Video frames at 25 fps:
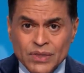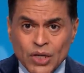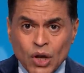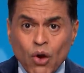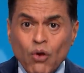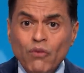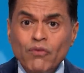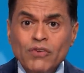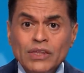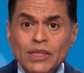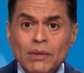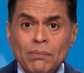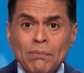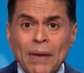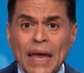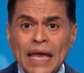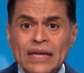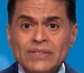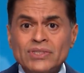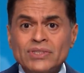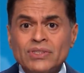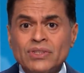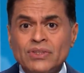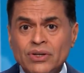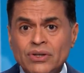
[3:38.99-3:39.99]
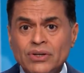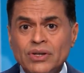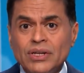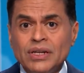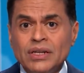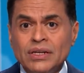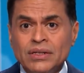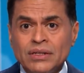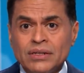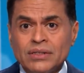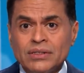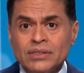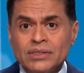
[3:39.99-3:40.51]
Over the past 30
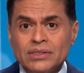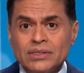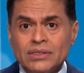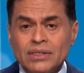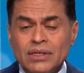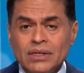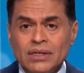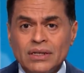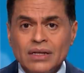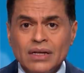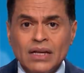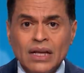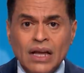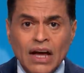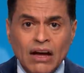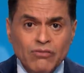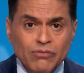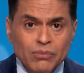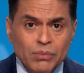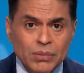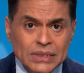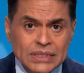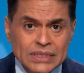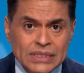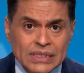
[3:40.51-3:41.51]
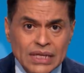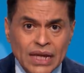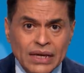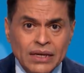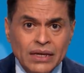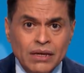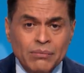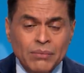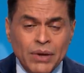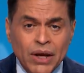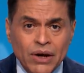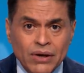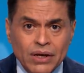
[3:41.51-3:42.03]
years, governments like
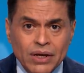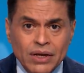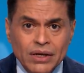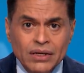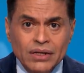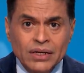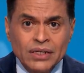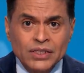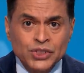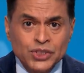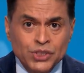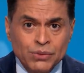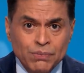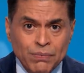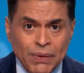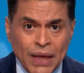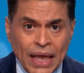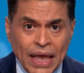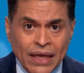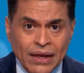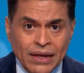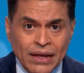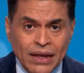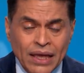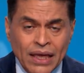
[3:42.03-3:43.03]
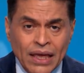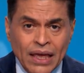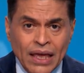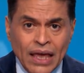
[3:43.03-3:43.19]
America and Japan